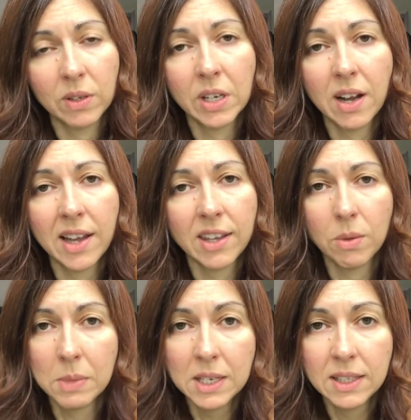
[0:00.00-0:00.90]
very high
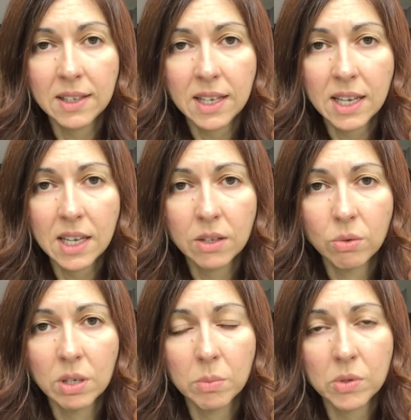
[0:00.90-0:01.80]
humidity
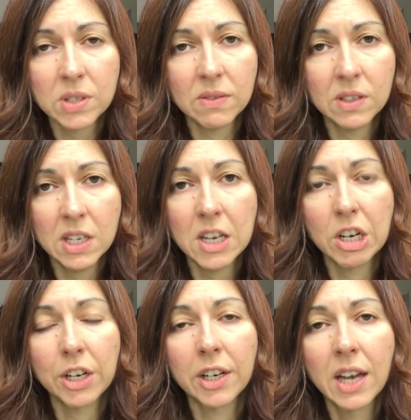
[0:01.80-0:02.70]
during most of the
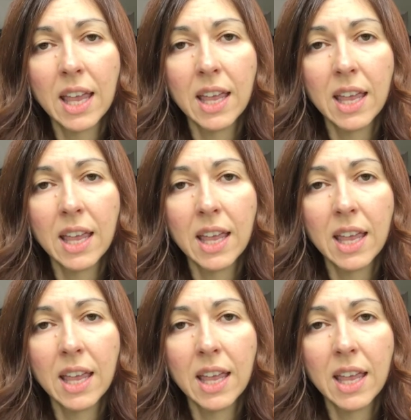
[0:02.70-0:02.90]
year,